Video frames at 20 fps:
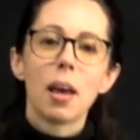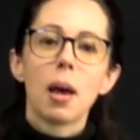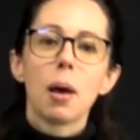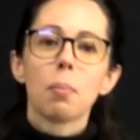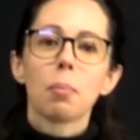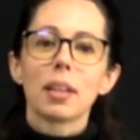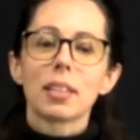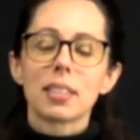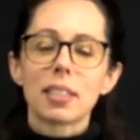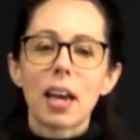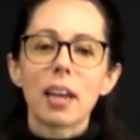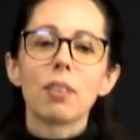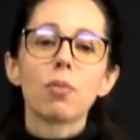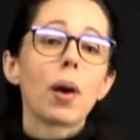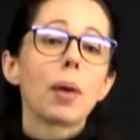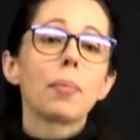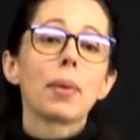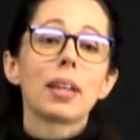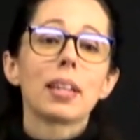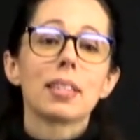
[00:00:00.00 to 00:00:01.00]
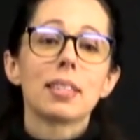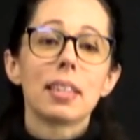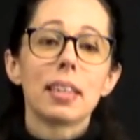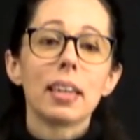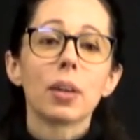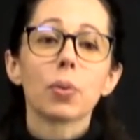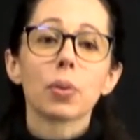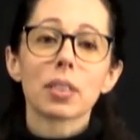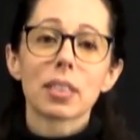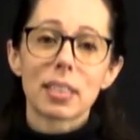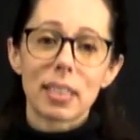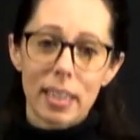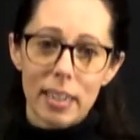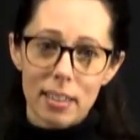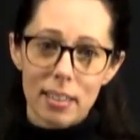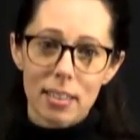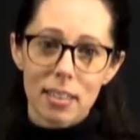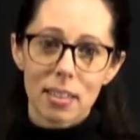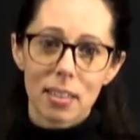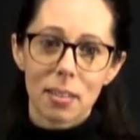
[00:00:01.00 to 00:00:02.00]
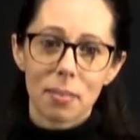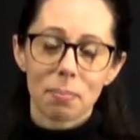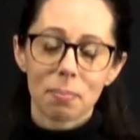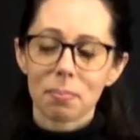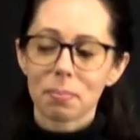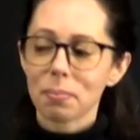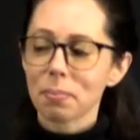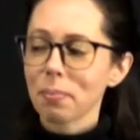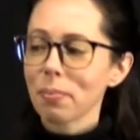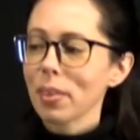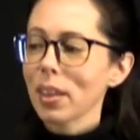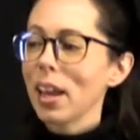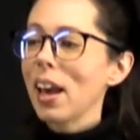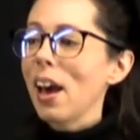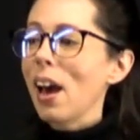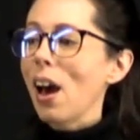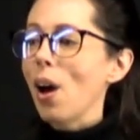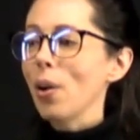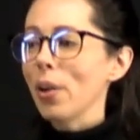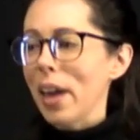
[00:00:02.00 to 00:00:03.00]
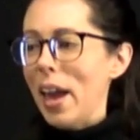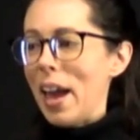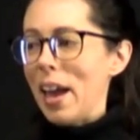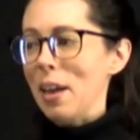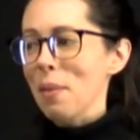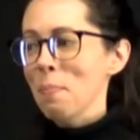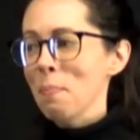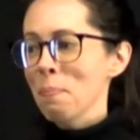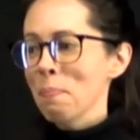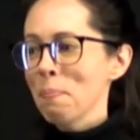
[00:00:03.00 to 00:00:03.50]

plus sine of y minus z equals 6. Okay,